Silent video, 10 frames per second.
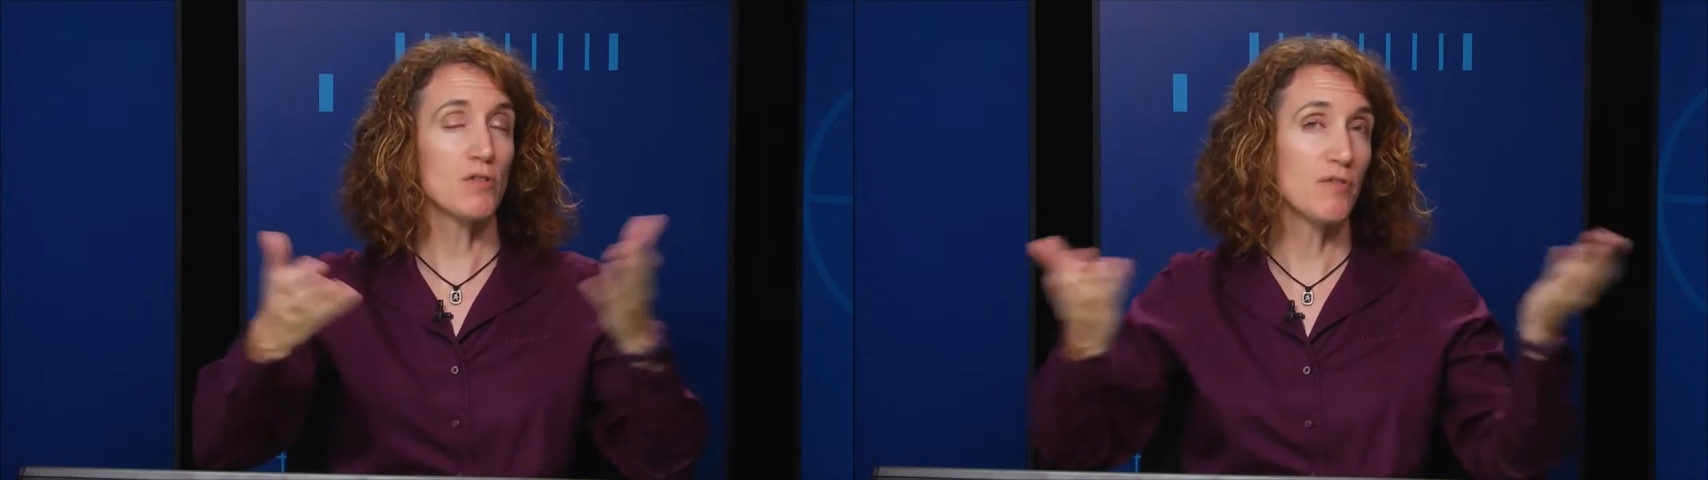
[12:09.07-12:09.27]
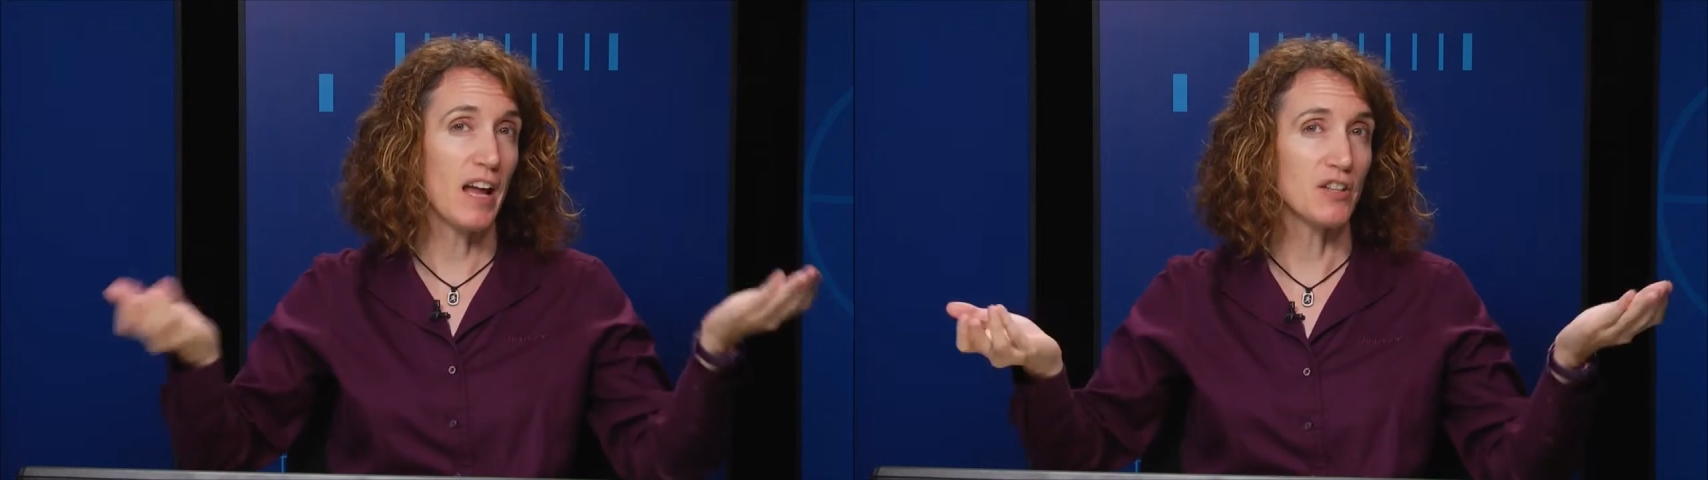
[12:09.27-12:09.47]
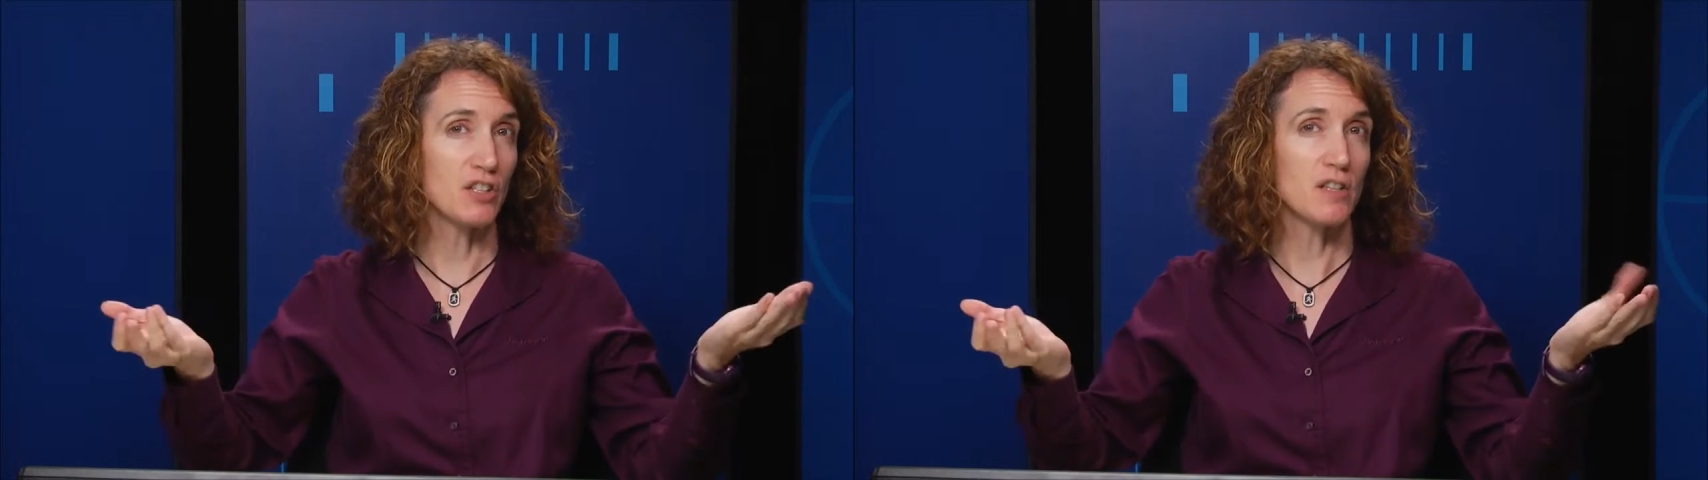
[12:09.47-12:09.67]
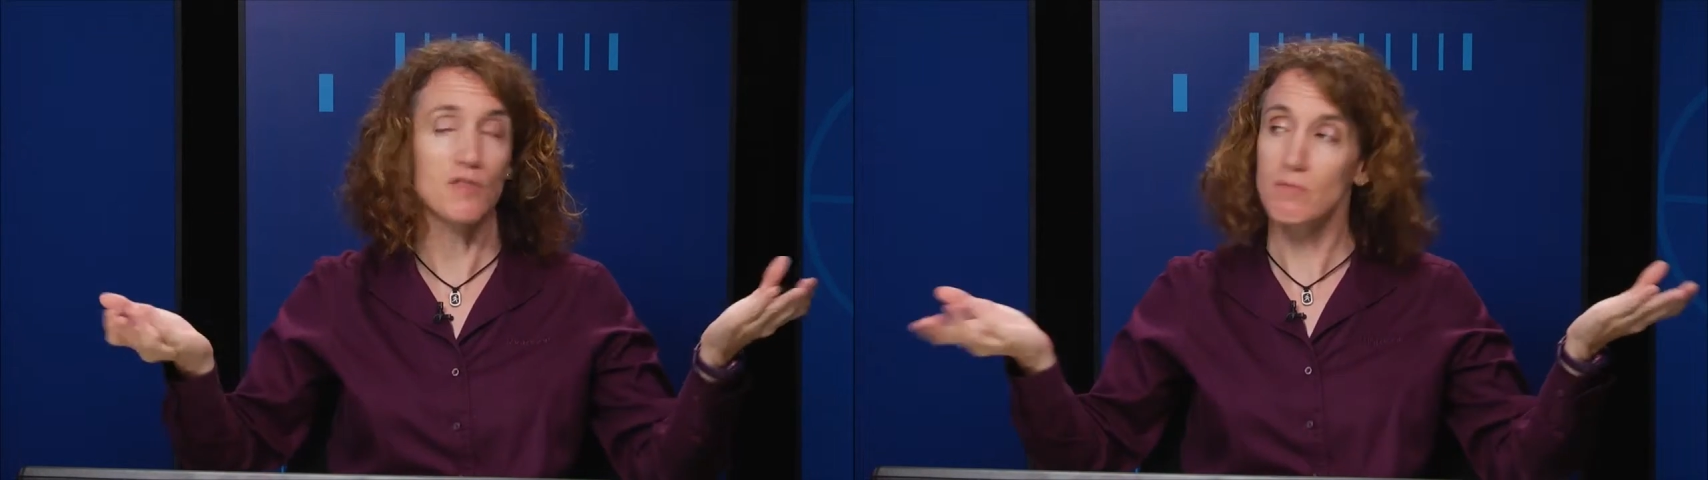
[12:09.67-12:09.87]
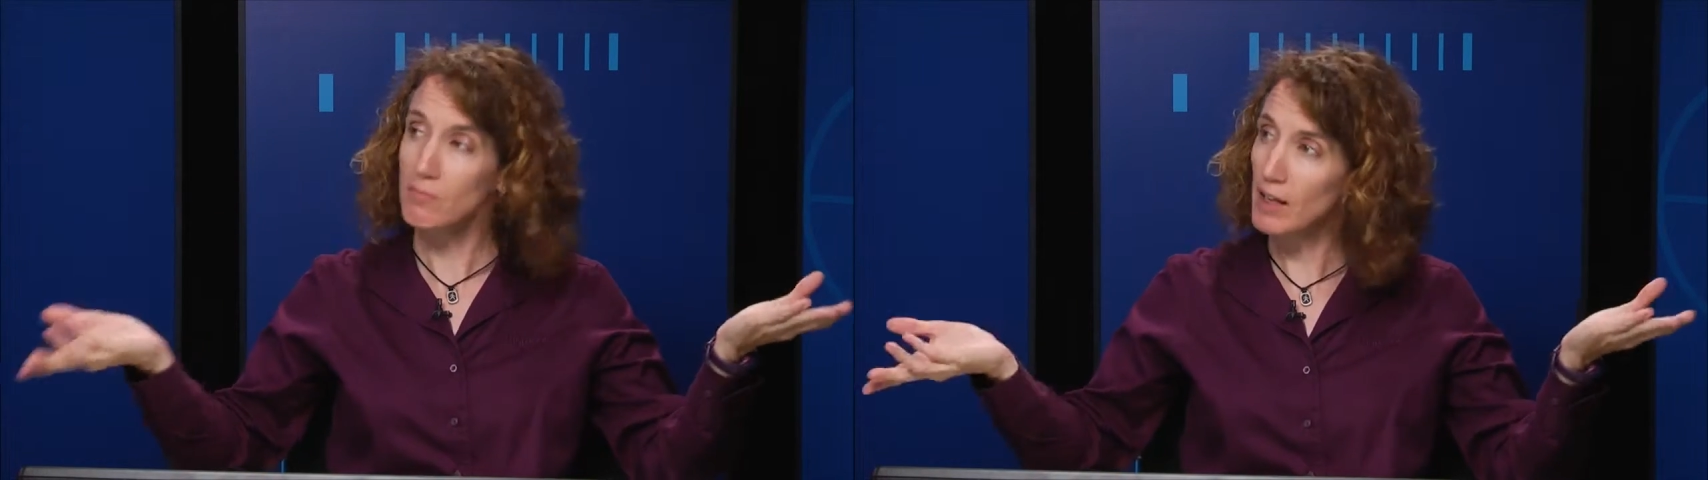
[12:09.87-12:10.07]
are the
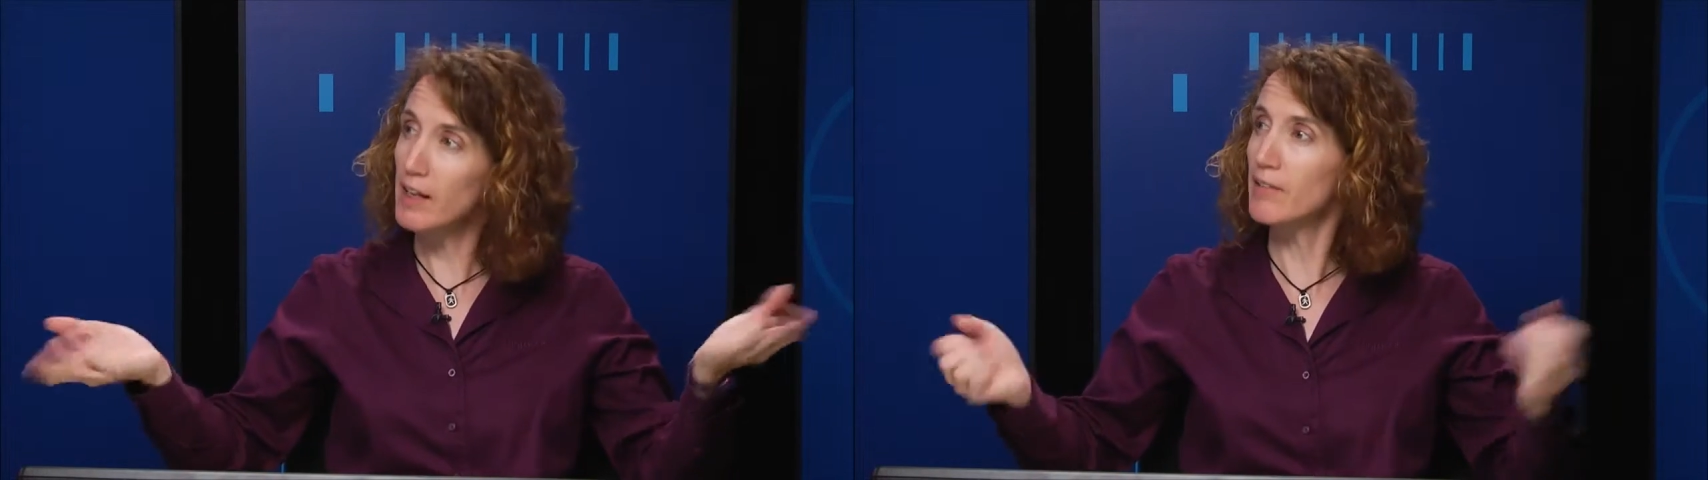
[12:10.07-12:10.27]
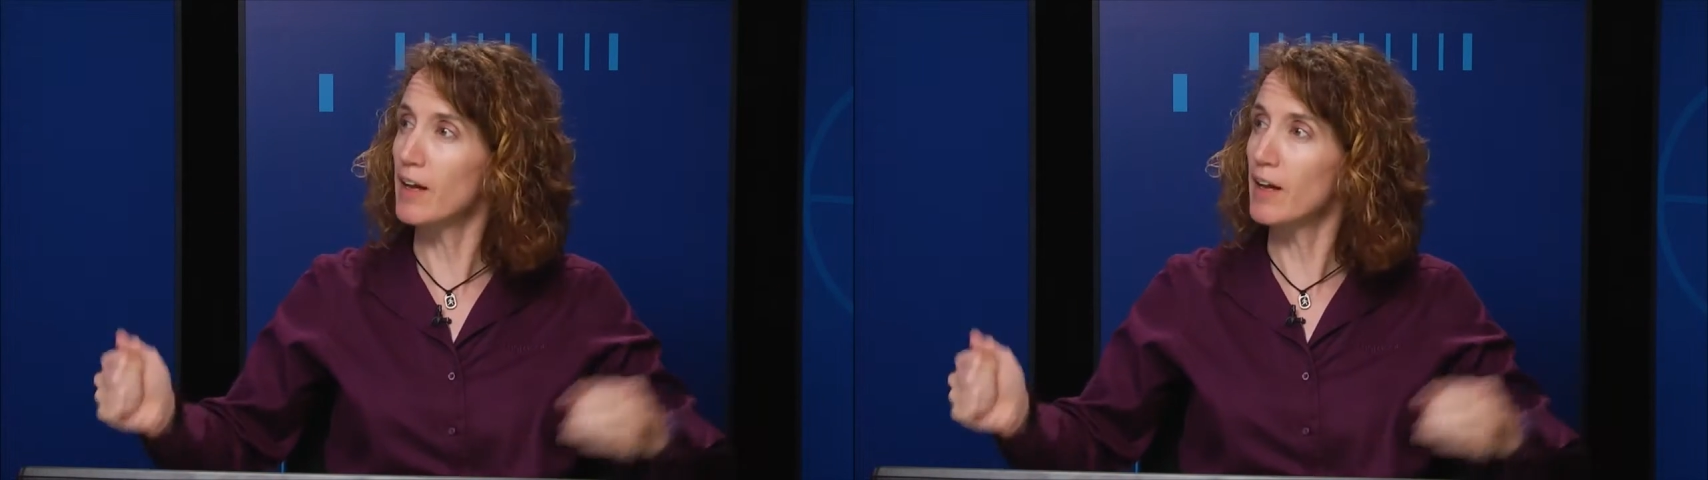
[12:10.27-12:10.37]
adjectives. I like that.